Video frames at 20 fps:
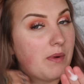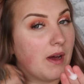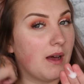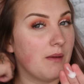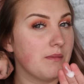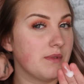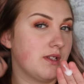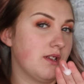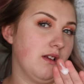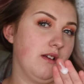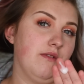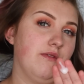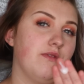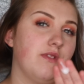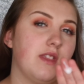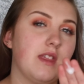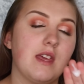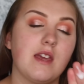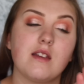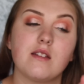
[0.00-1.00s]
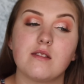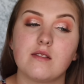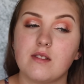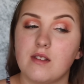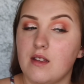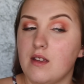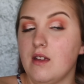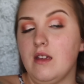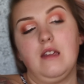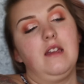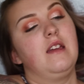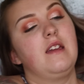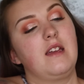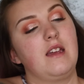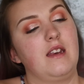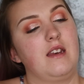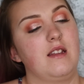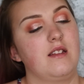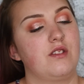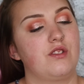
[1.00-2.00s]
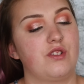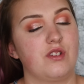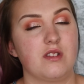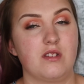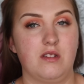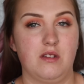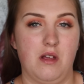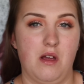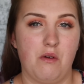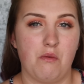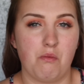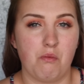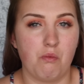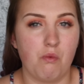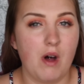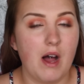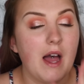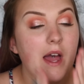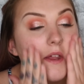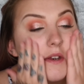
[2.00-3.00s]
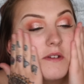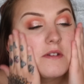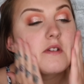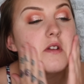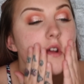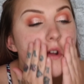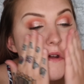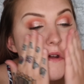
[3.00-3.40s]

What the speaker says: pumps of this. It is just a white,